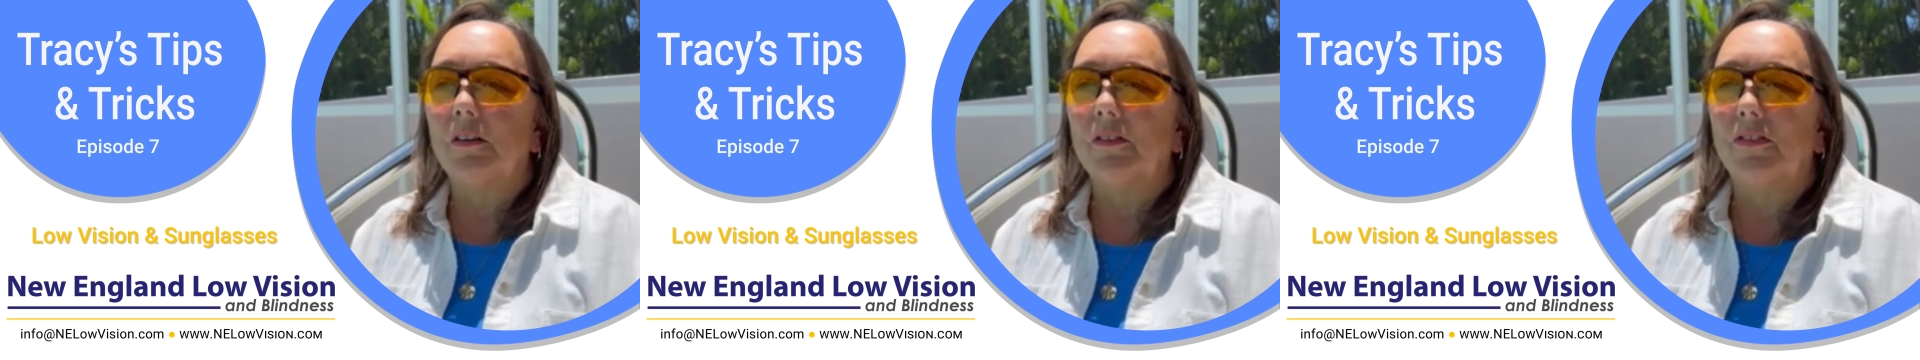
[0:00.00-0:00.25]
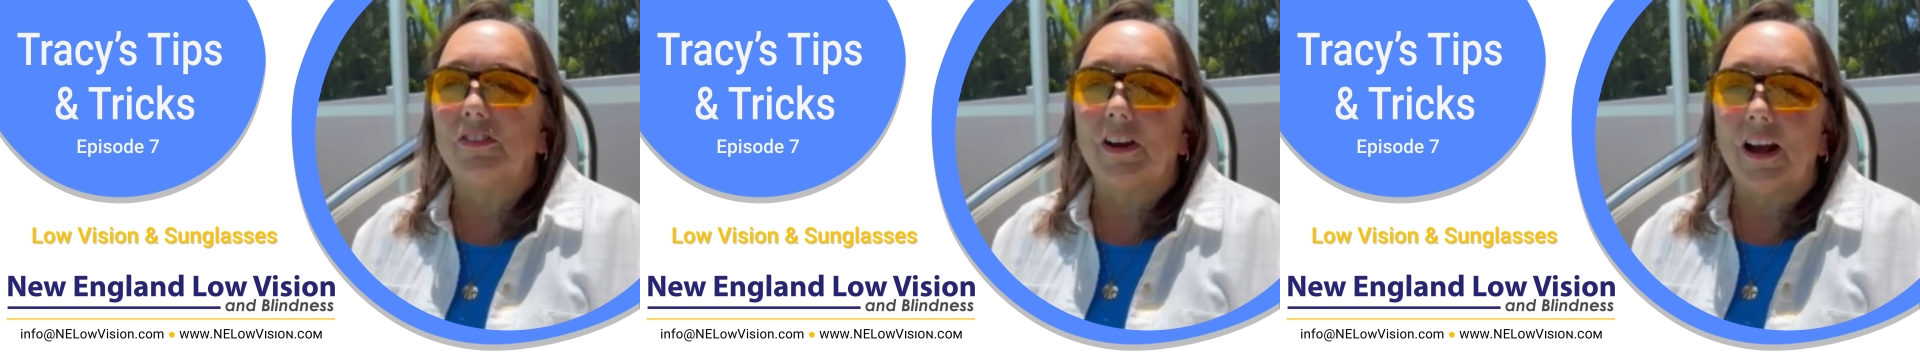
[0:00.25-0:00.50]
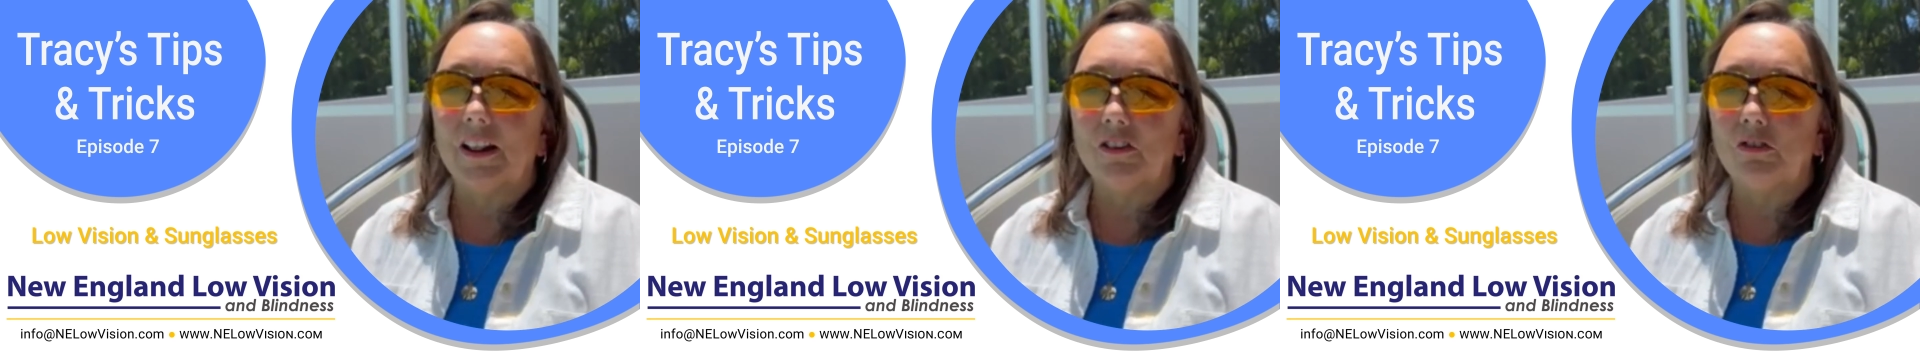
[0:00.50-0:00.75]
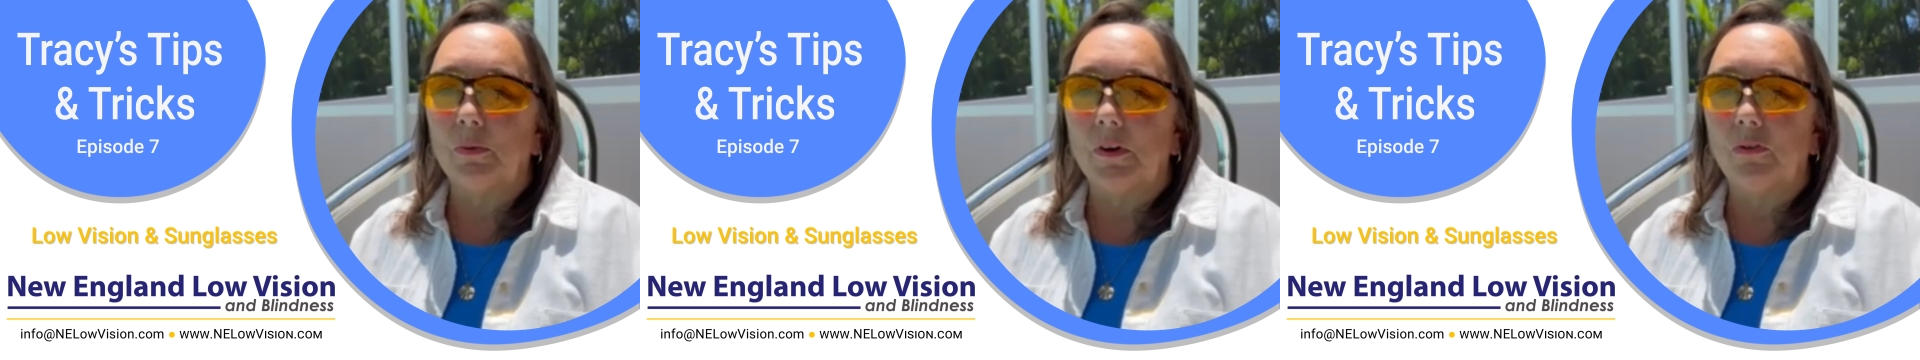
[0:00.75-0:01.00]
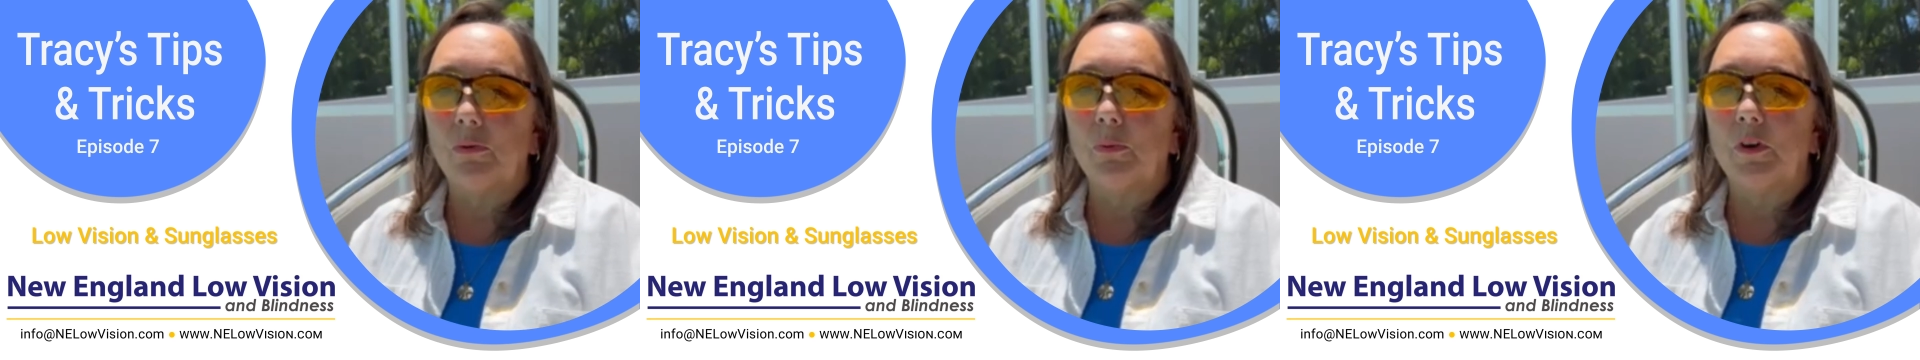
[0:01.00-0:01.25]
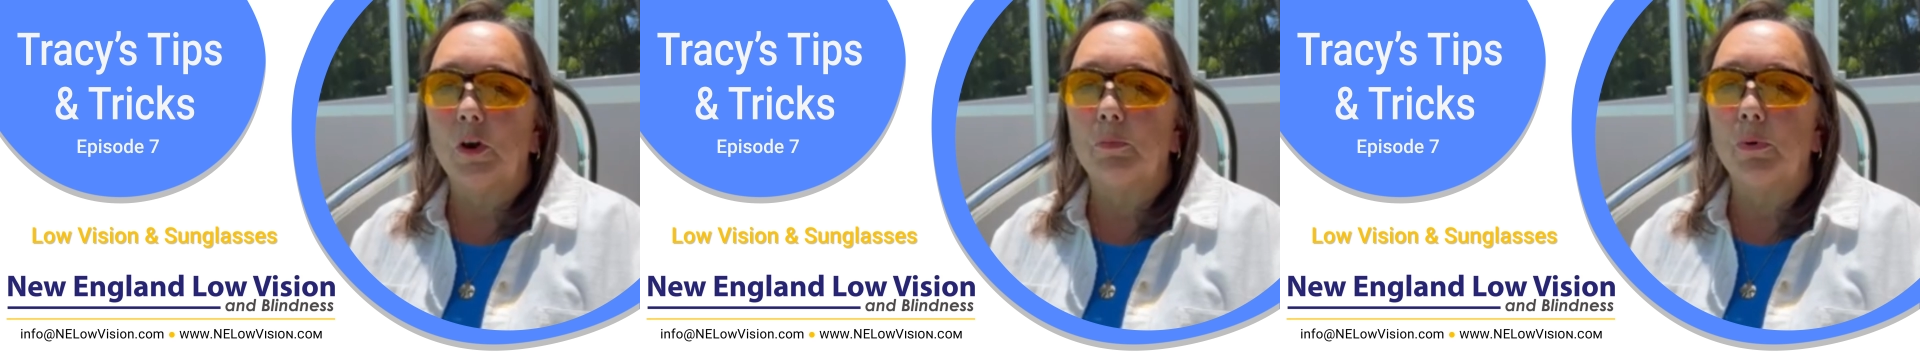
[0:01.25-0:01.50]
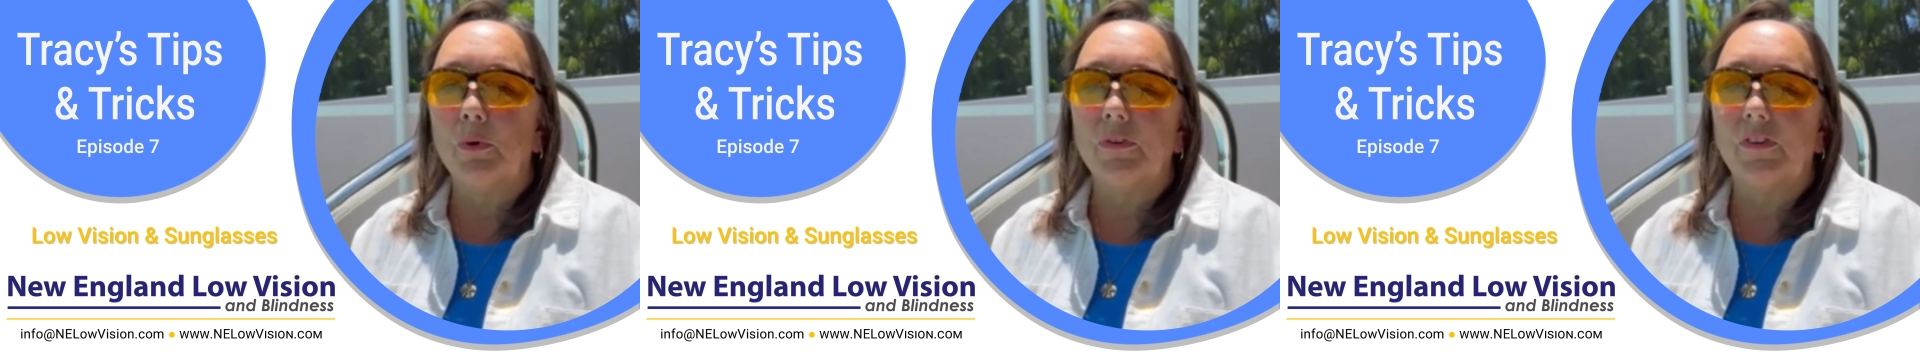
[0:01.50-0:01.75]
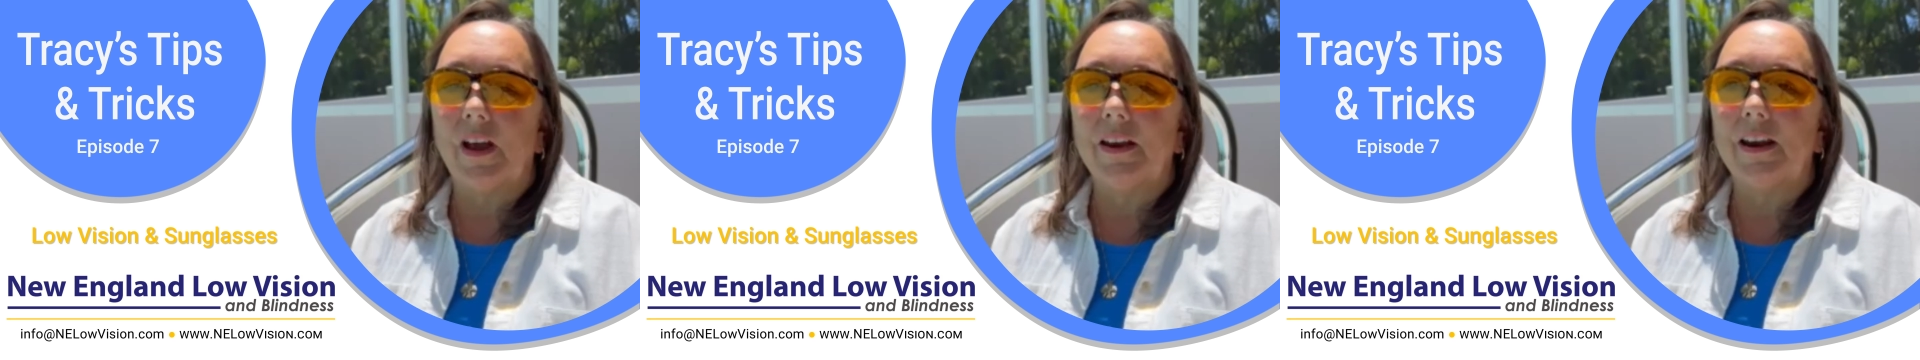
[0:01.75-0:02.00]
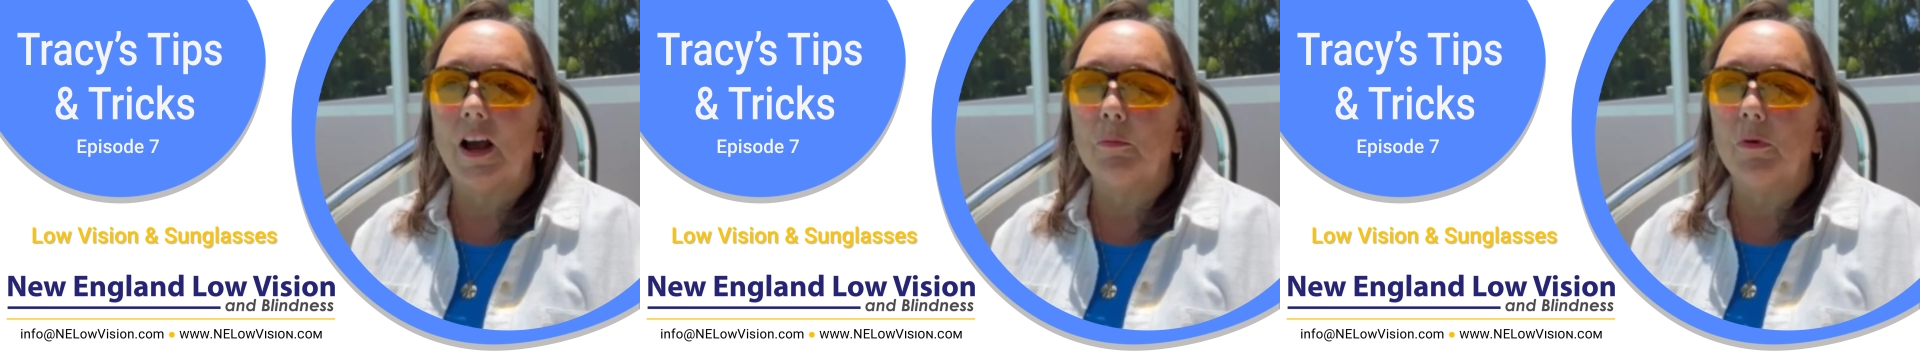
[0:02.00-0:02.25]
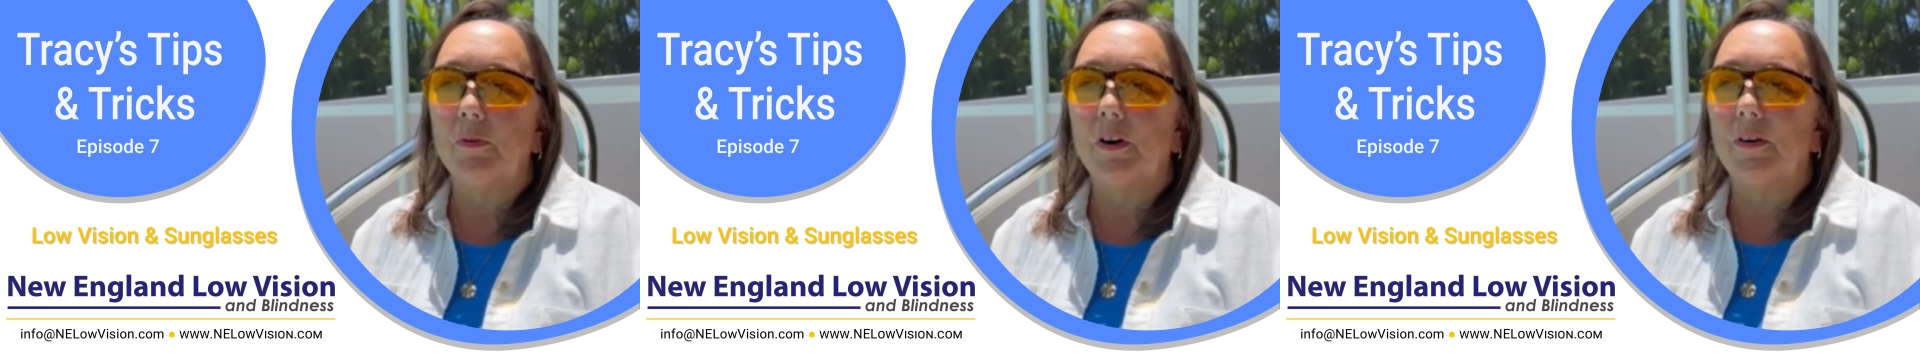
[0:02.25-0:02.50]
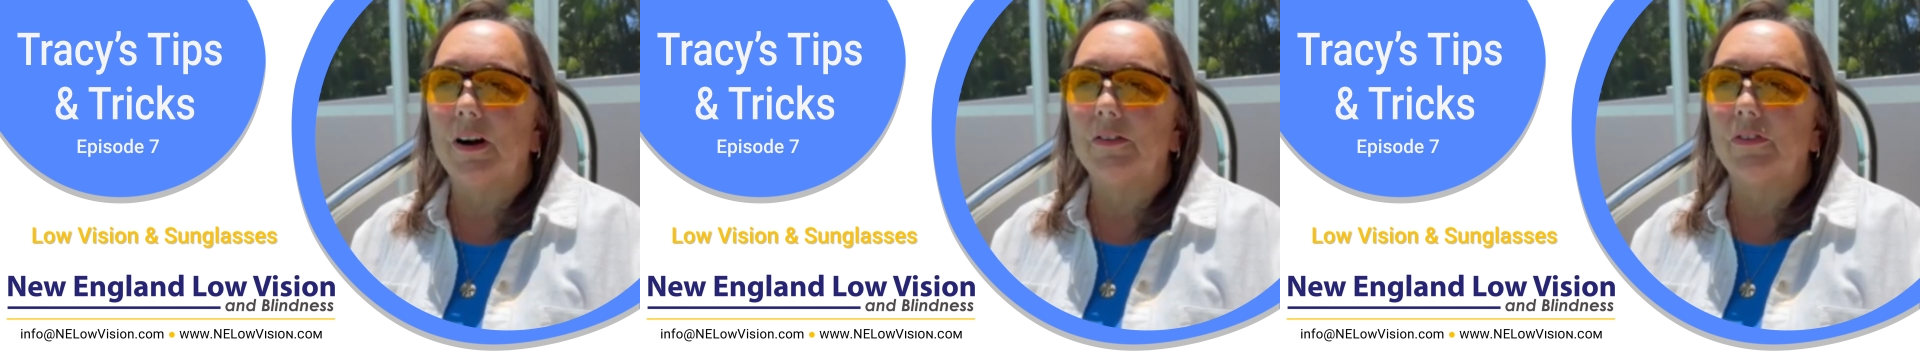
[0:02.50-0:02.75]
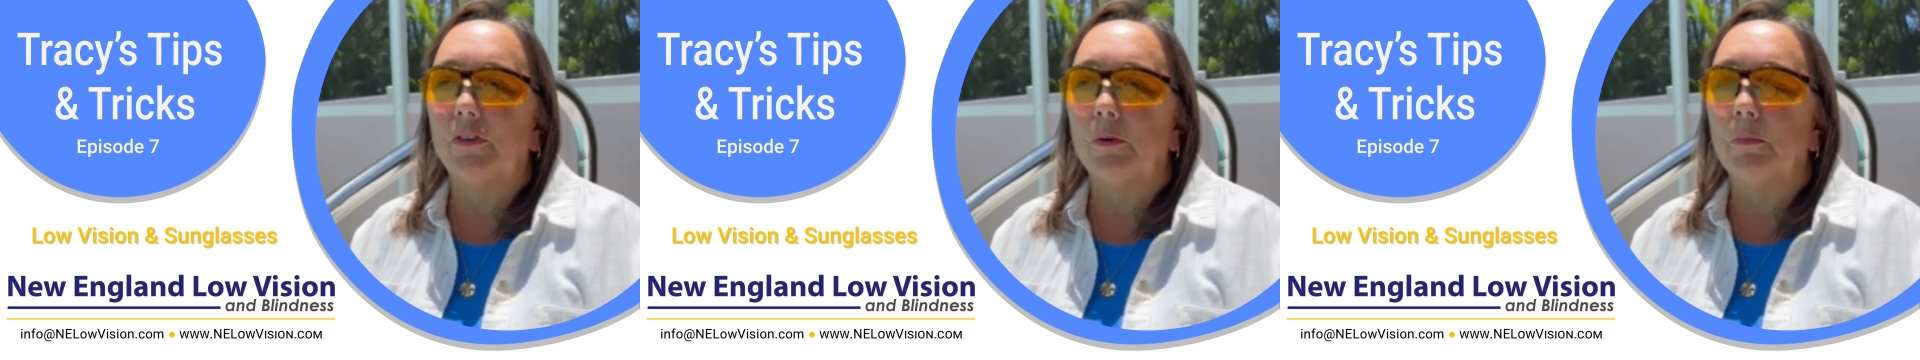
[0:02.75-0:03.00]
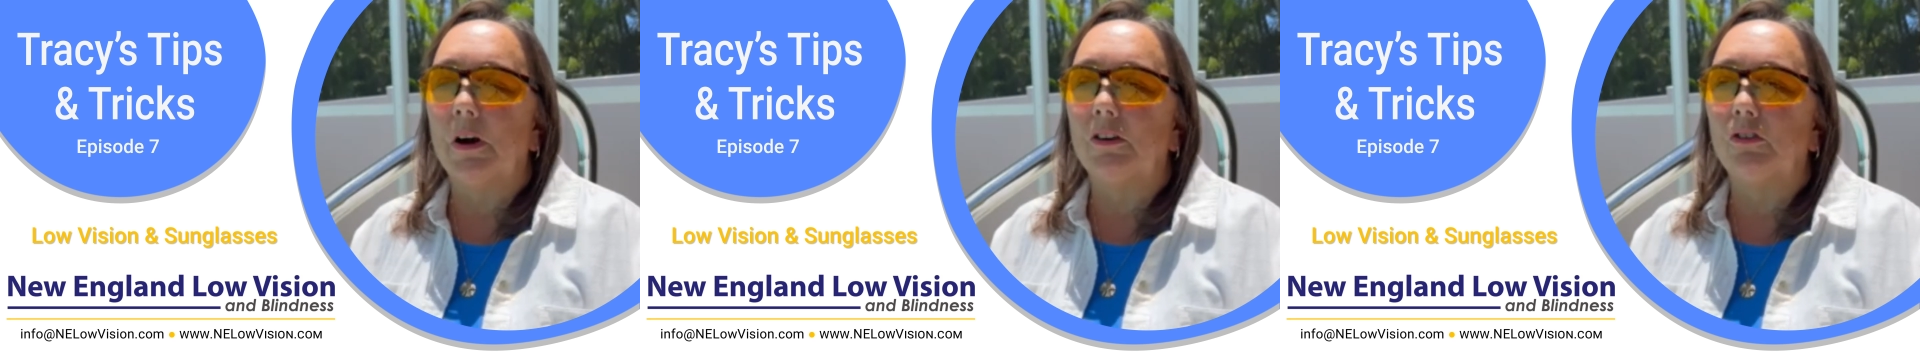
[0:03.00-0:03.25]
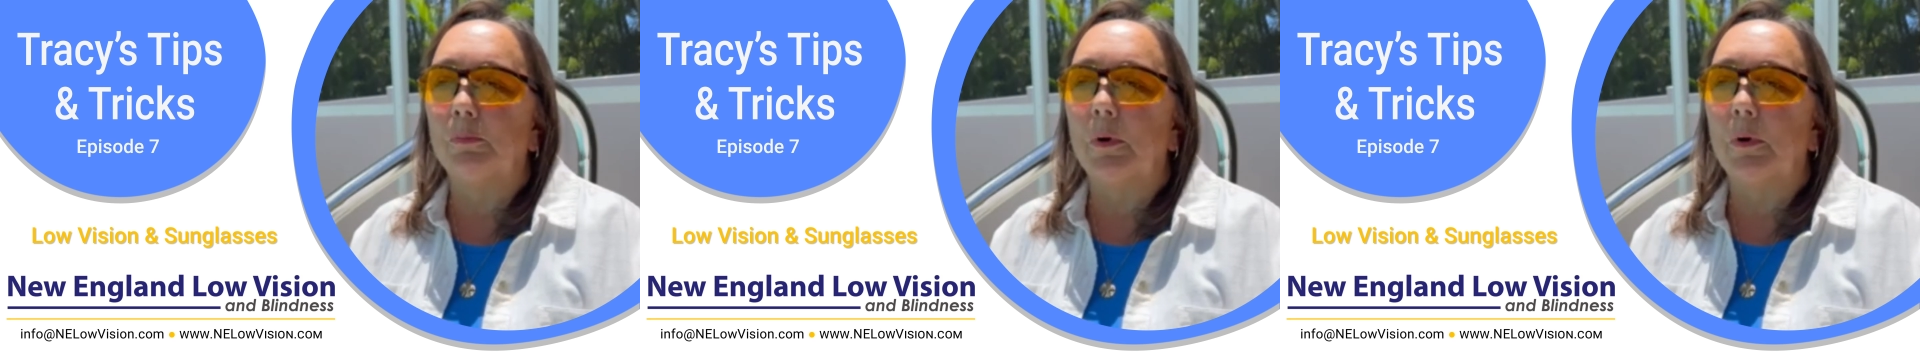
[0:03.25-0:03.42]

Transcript: stylish ones when you're poolside, not moving around so much.